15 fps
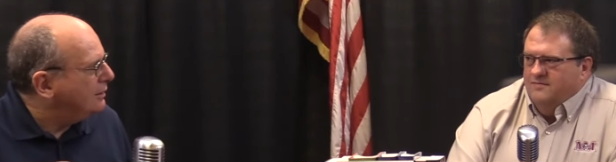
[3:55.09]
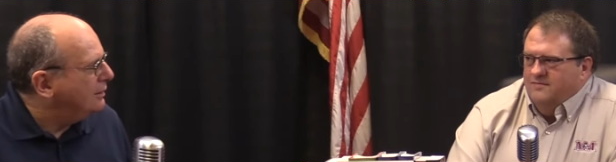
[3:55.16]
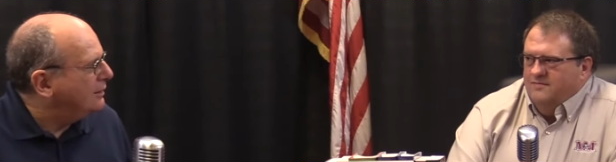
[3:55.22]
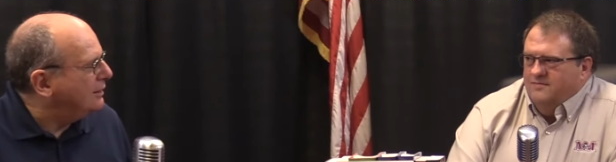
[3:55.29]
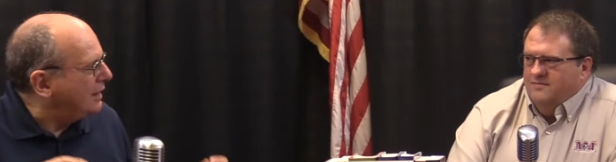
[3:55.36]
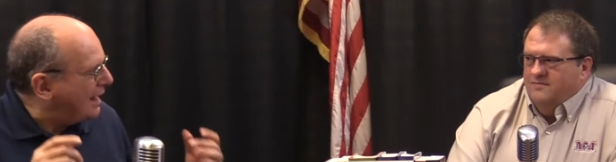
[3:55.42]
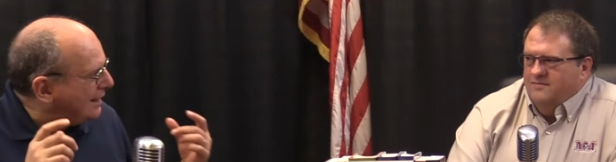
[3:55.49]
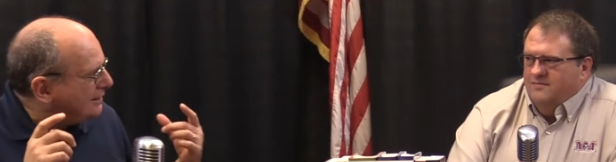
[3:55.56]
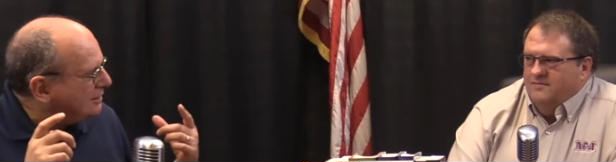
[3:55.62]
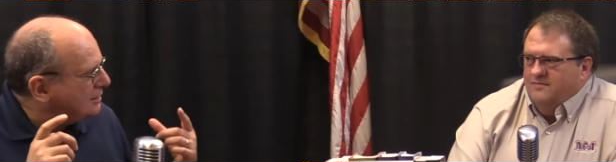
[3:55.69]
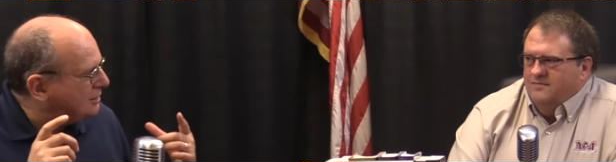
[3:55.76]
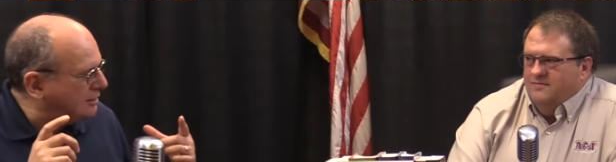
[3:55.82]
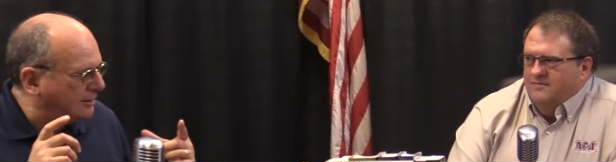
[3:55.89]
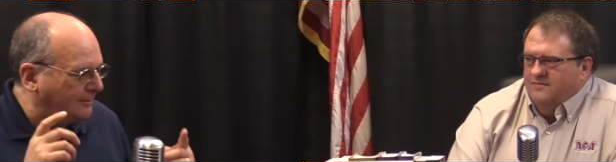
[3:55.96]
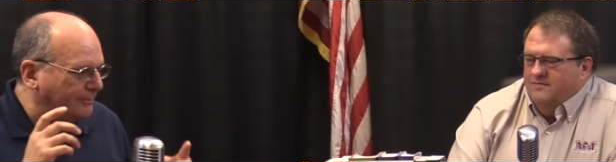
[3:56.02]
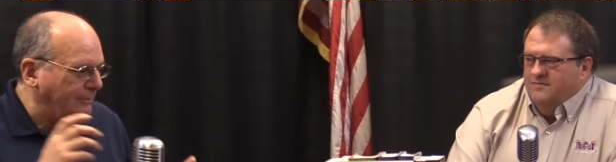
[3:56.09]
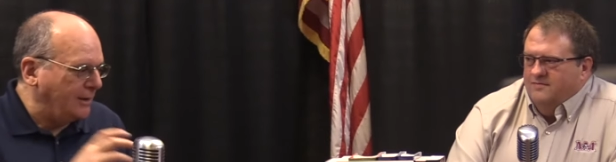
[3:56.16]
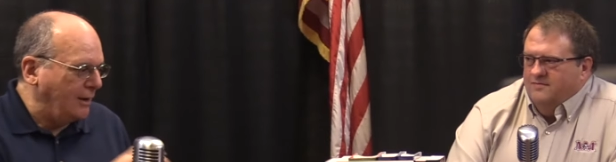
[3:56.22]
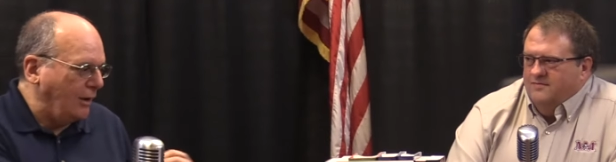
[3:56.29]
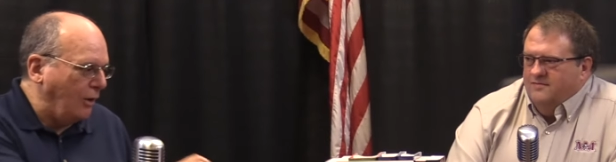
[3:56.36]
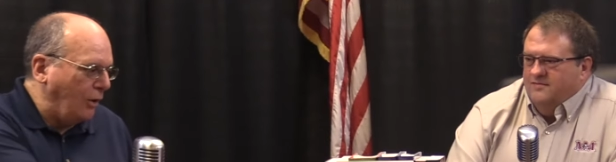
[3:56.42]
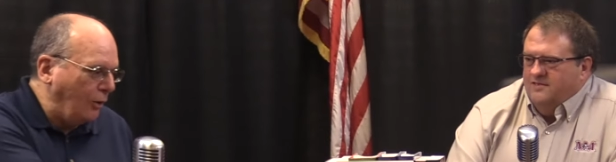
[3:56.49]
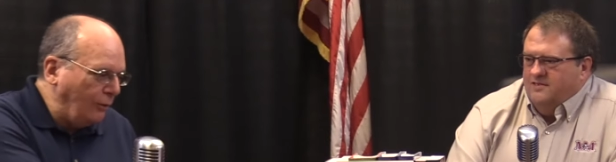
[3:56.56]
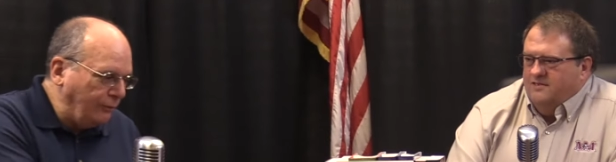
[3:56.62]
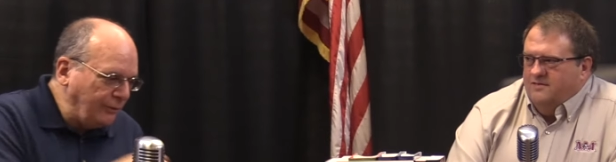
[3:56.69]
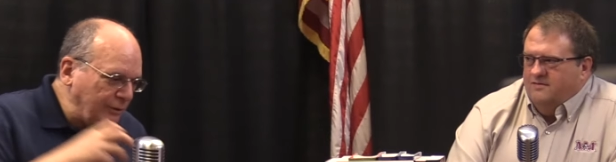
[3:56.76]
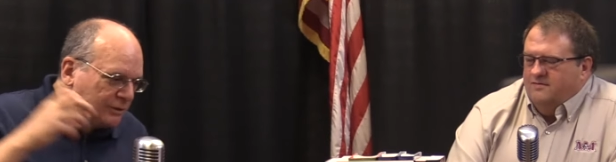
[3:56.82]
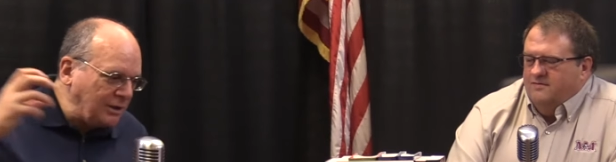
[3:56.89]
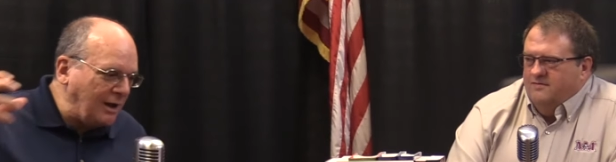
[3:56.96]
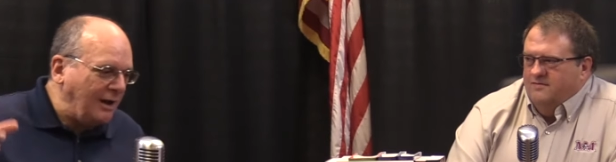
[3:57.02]
Speaker 1: That's
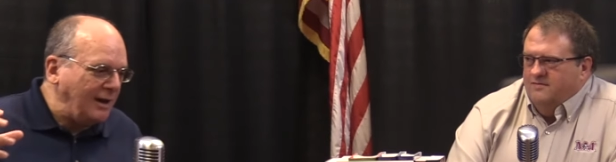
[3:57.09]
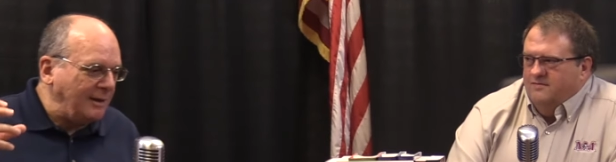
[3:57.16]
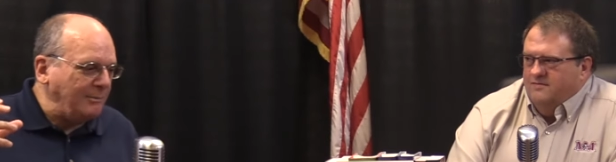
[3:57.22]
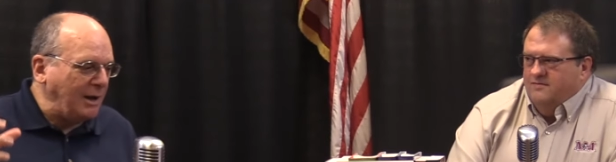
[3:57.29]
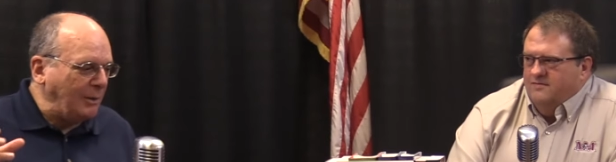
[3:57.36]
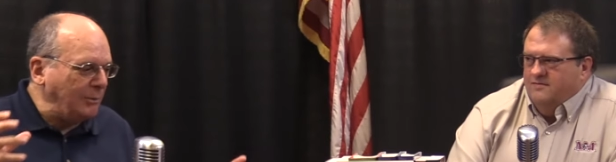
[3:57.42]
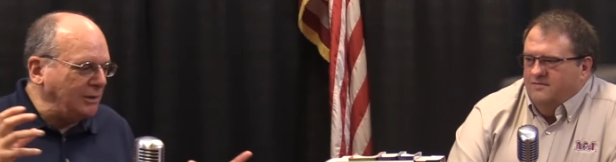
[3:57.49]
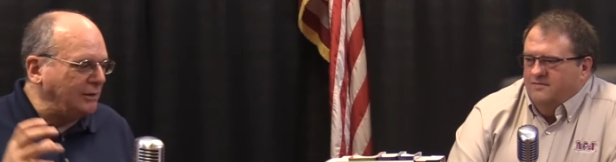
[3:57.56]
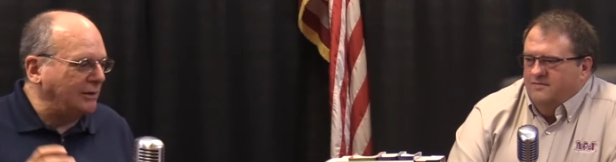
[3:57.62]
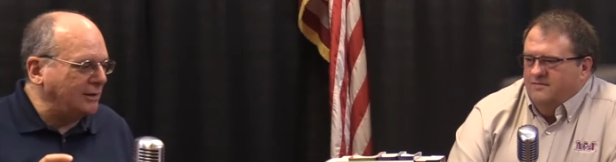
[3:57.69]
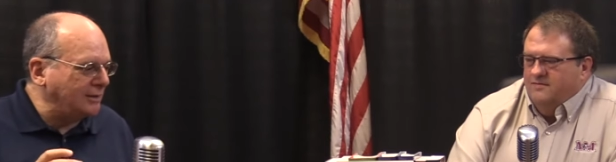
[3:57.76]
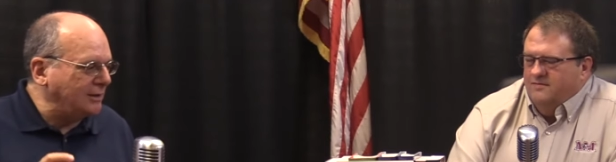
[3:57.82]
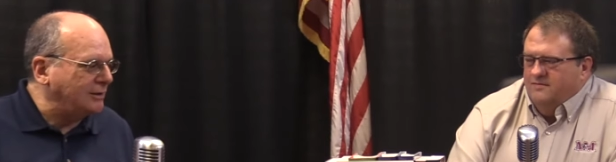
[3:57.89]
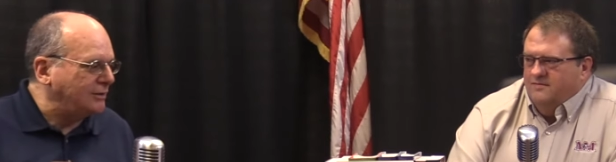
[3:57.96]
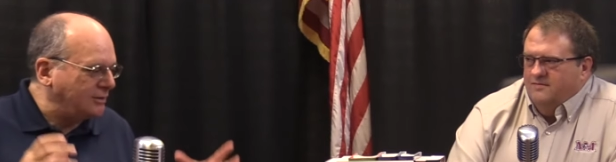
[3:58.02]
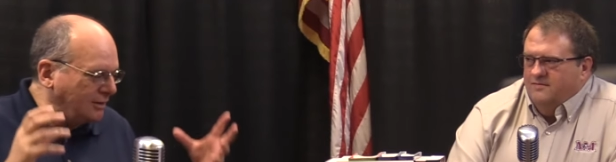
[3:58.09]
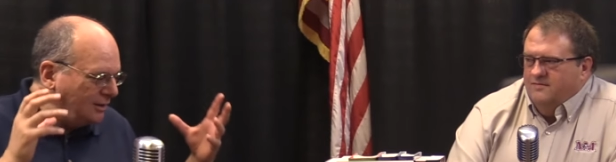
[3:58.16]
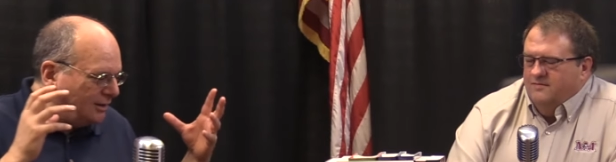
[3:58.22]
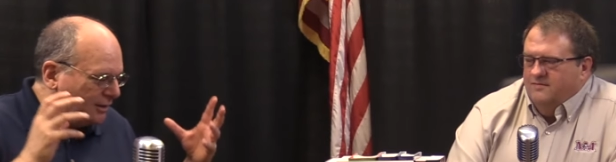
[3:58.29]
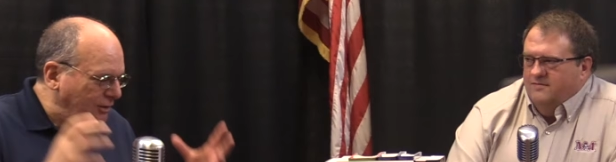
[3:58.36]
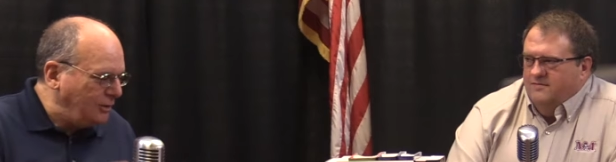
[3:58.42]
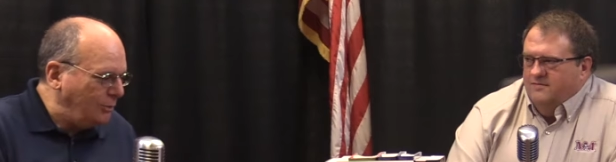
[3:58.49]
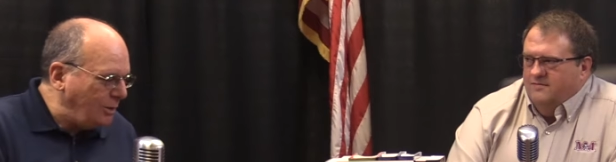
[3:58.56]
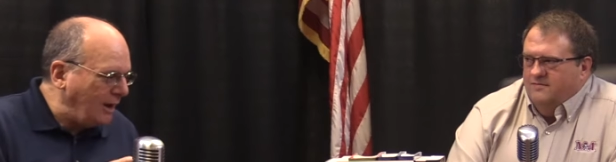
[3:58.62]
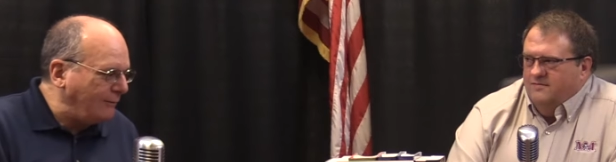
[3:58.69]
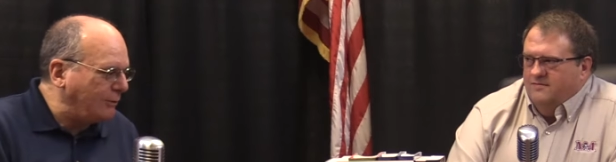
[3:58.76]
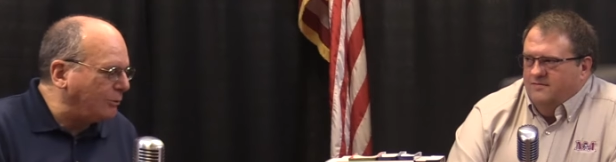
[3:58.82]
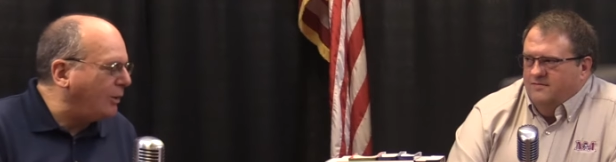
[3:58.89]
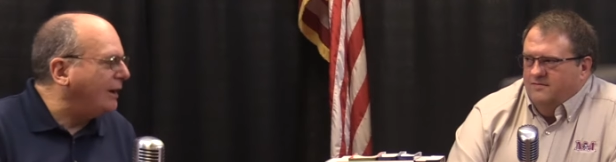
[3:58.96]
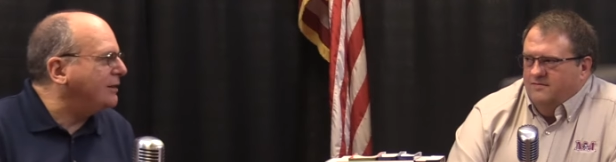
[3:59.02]
over time how we look at this you have
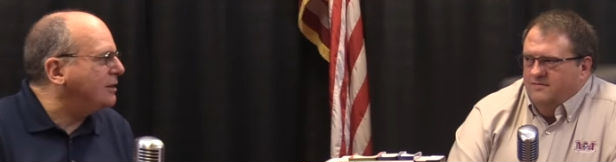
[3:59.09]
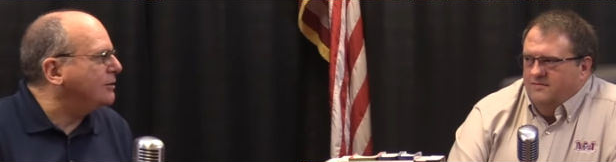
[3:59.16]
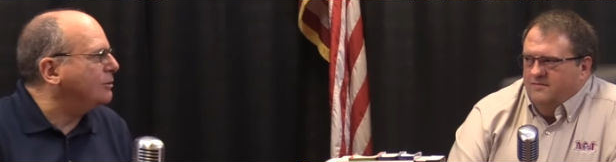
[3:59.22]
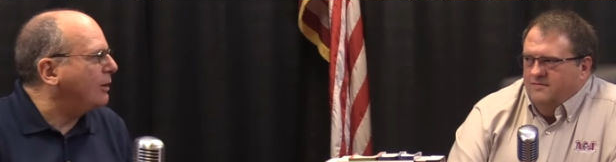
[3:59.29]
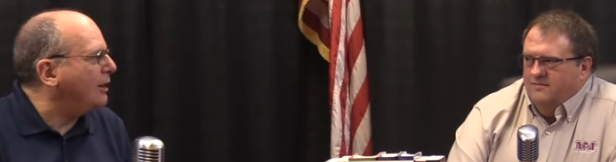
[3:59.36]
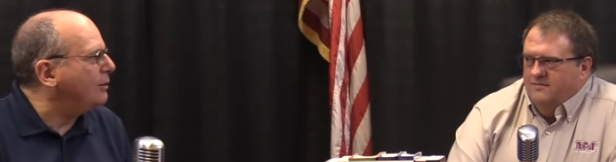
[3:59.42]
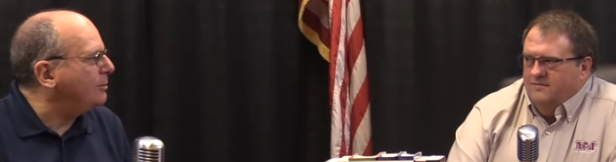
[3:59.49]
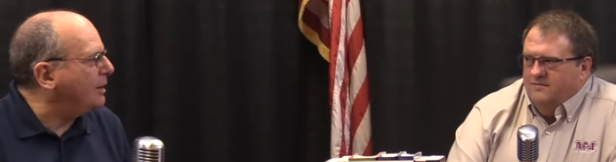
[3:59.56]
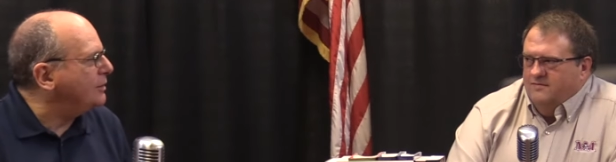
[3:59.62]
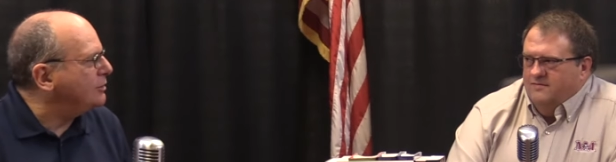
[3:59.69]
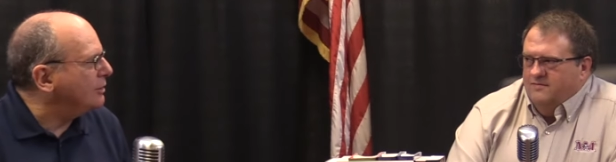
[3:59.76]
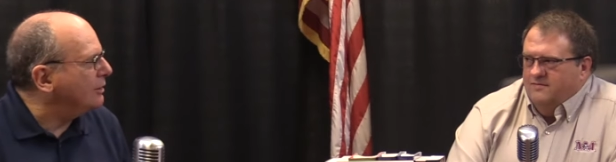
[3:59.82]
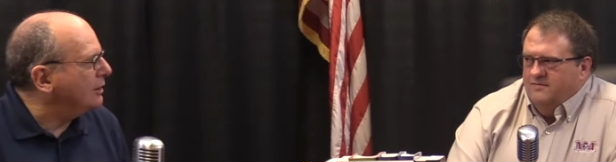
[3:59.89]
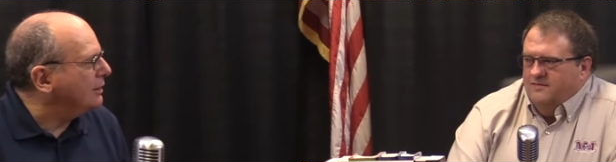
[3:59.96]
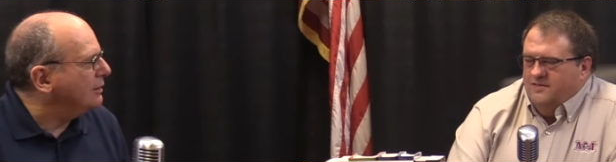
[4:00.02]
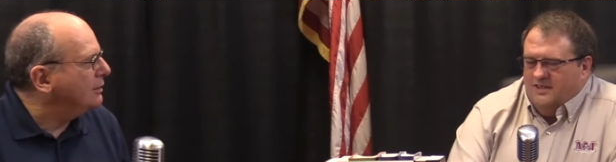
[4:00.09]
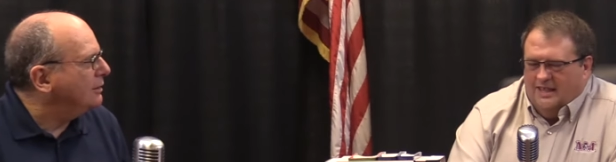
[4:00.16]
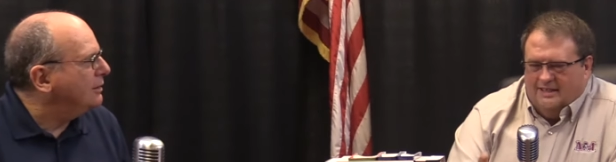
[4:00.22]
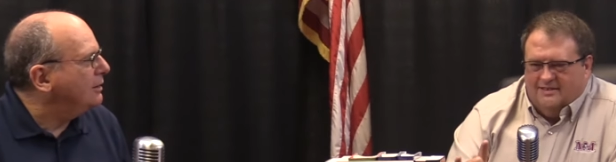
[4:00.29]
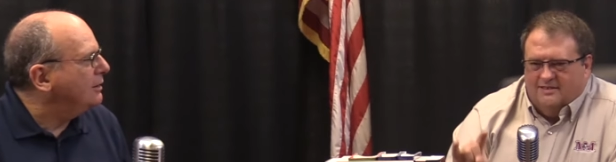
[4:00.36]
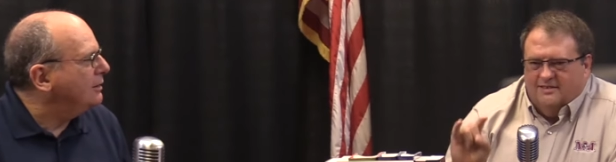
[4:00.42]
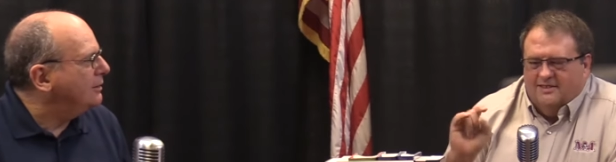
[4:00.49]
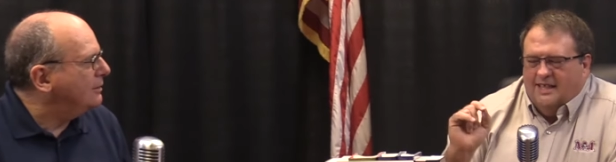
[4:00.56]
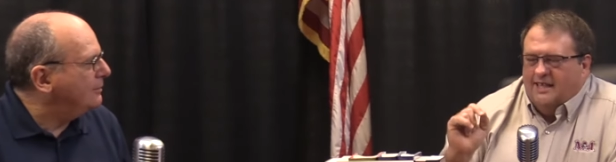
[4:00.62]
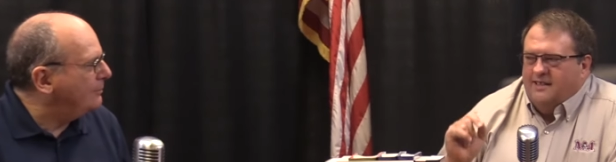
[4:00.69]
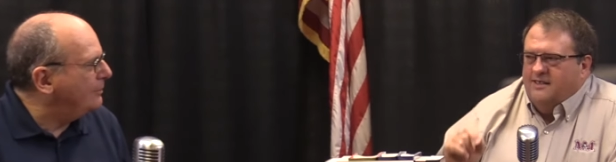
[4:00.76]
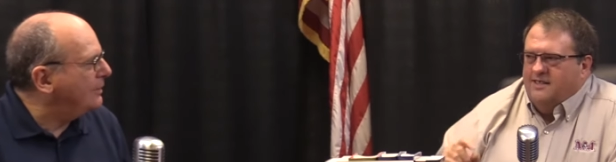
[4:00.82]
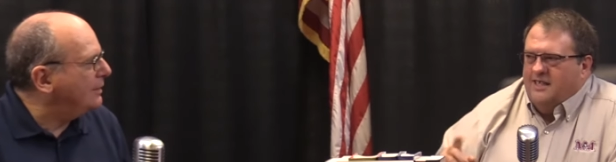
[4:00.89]
a right to trial by jury. So that's the second